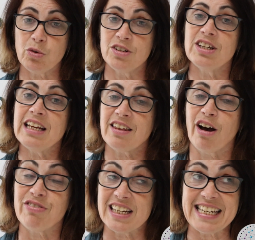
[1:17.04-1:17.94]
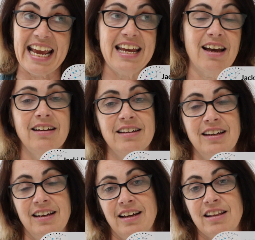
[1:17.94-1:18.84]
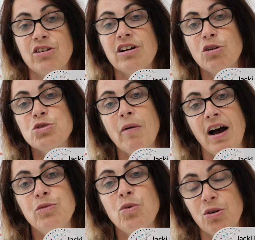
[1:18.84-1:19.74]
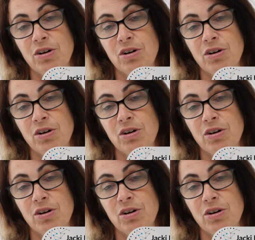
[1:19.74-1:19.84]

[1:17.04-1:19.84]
So underneath our feet here, there are old mine